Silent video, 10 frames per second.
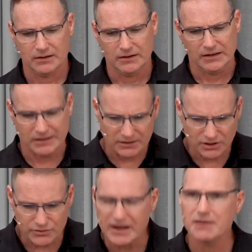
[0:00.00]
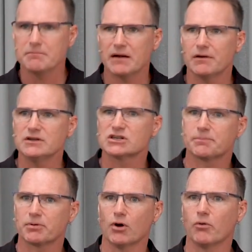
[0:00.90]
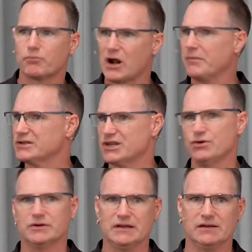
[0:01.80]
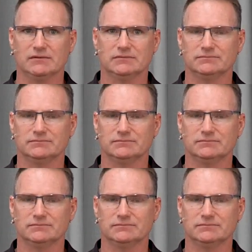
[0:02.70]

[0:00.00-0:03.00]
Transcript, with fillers: He didn't create marriage to promote promiscuity.